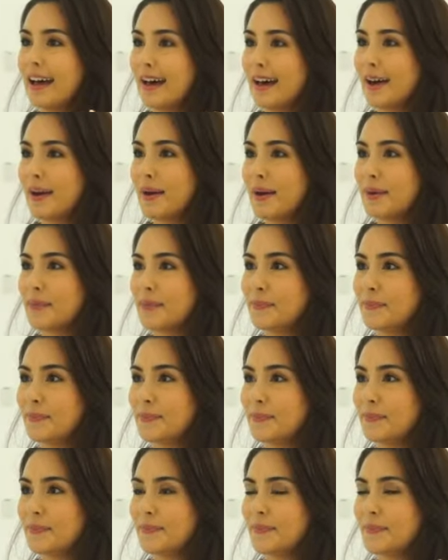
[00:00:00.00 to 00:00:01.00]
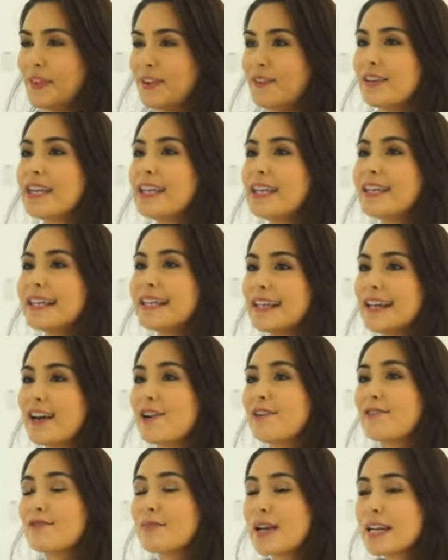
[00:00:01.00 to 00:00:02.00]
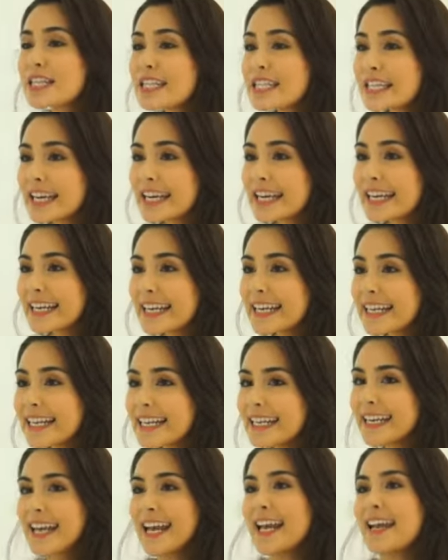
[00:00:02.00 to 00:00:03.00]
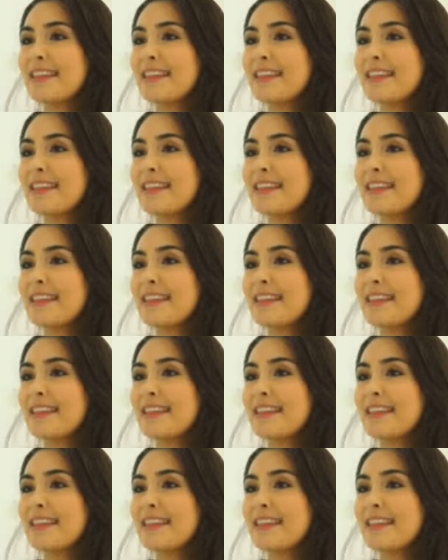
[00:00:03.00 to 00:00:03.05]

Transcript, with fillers: Um, they really take care of my skin.